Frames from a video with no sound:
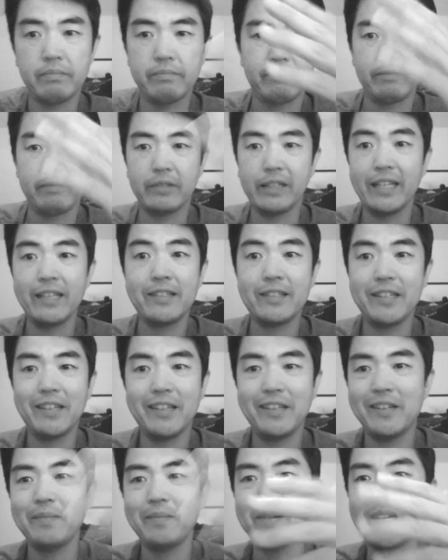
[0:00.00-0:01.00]

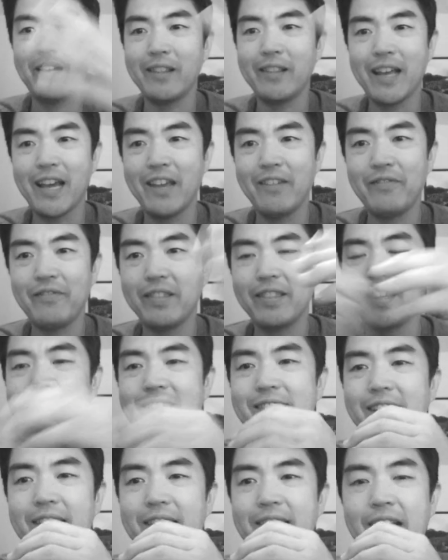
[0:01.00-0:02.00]
LinkedIn, about life and
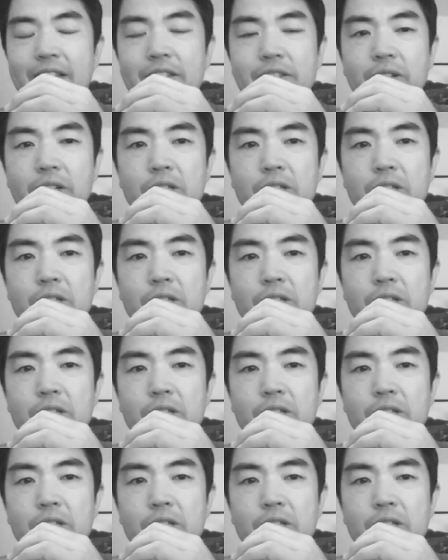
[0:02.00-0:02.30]
things like that.